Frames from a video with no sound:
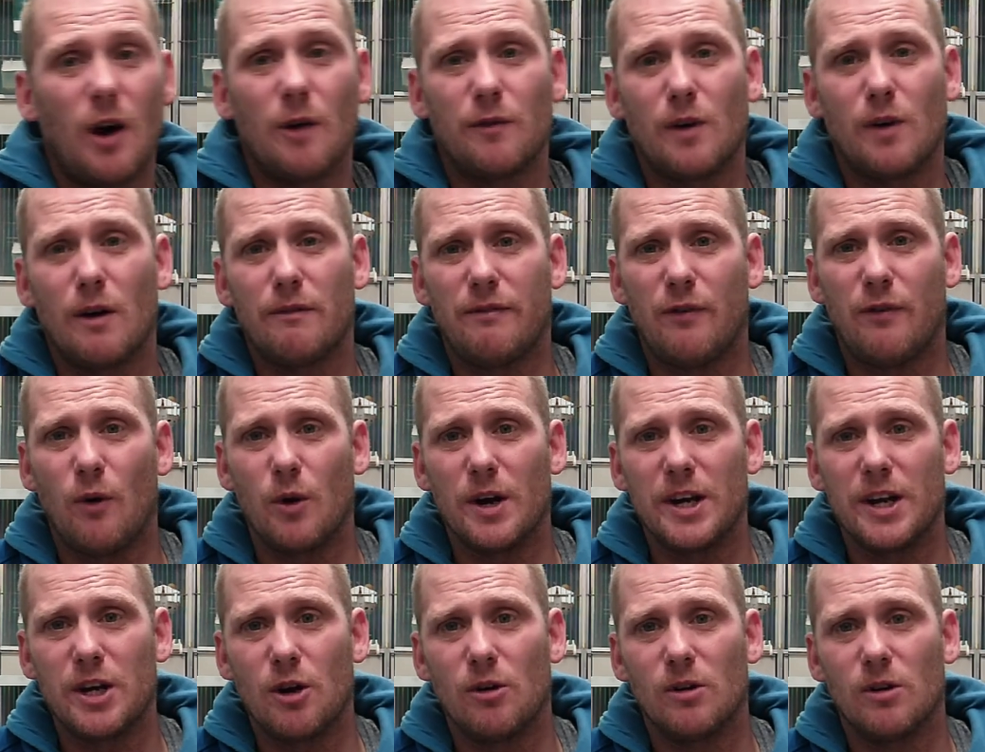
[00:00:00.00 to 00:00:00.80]
got
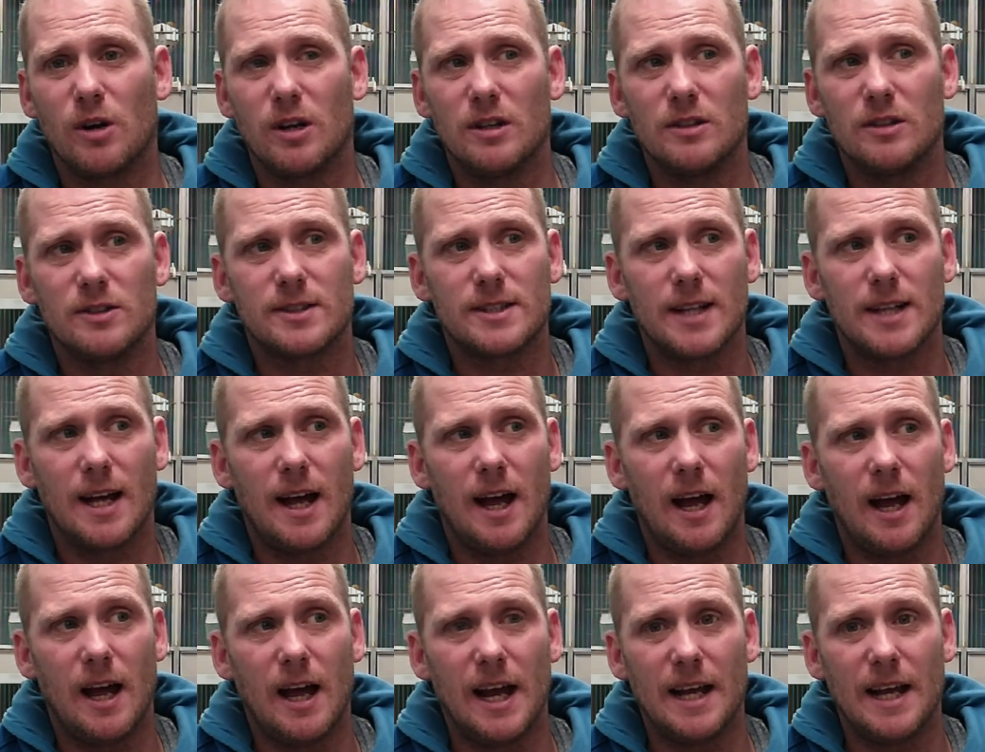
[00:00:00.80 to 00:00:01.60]
40 young'uns
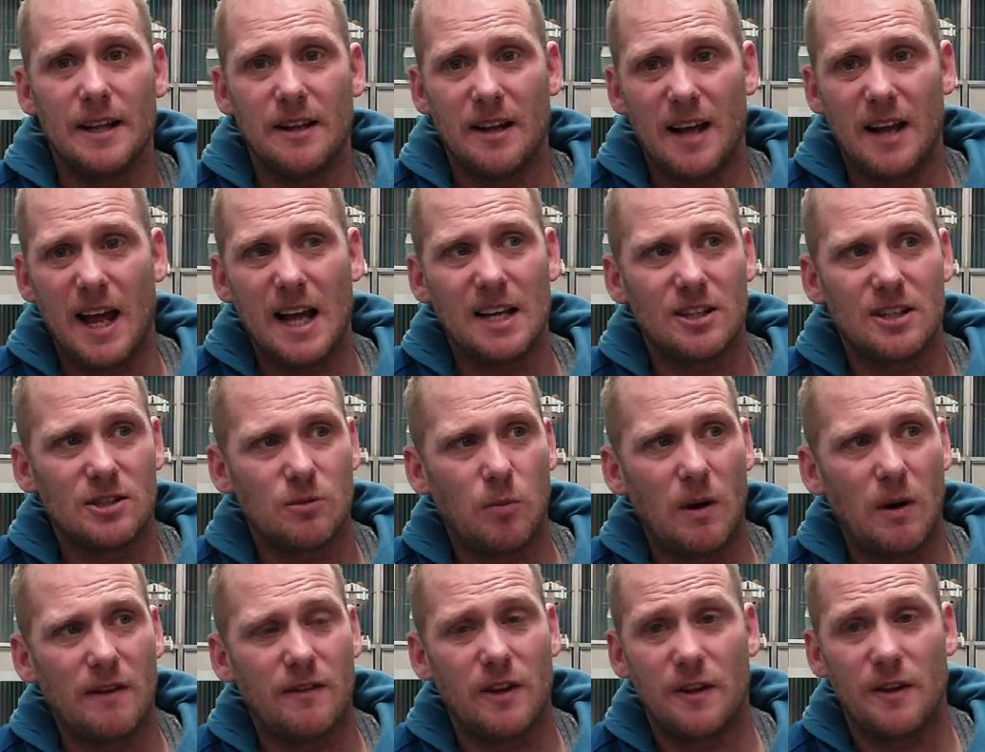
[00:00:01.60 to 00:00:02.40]
uh, in the nest,
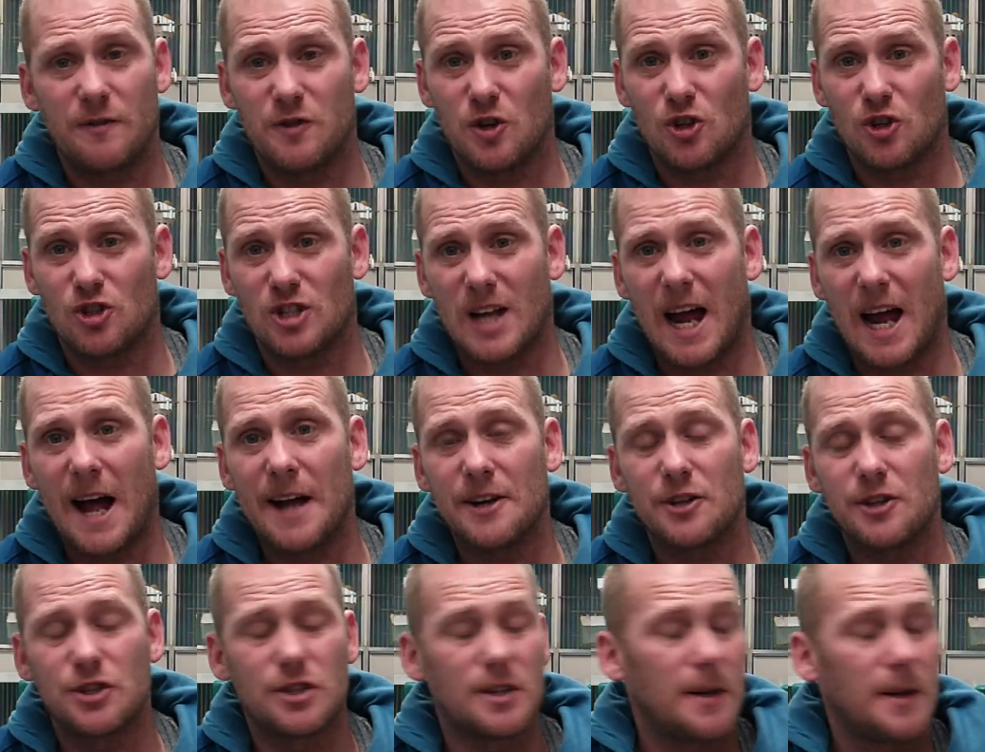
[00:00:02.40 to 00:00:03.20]
whether they've just
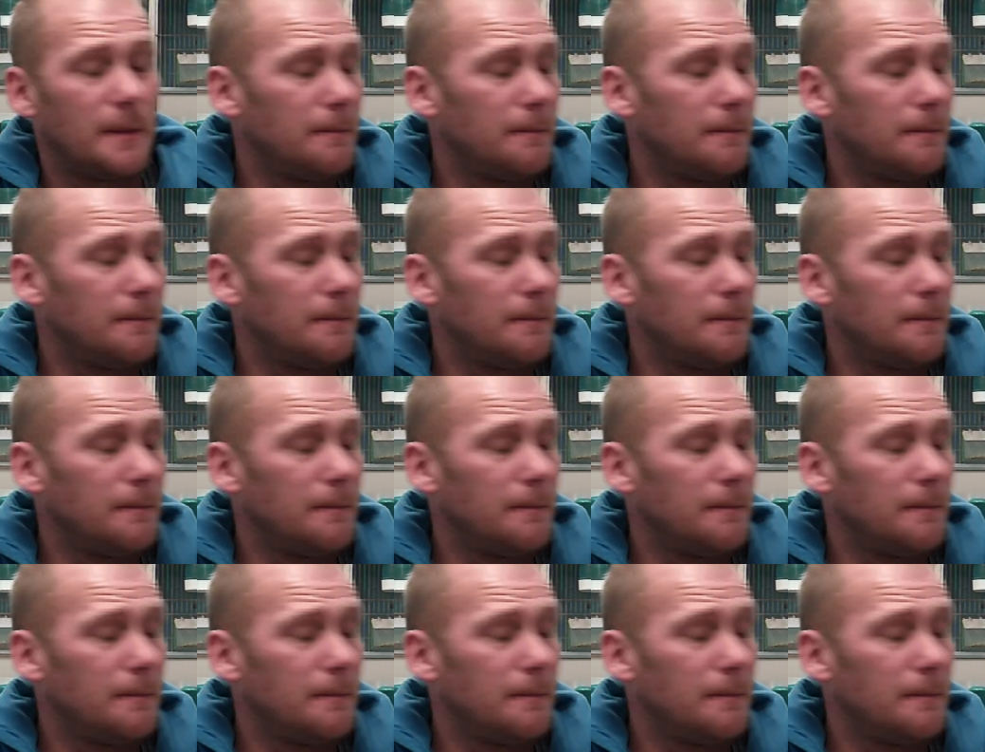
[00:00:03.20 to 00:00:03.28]
hatched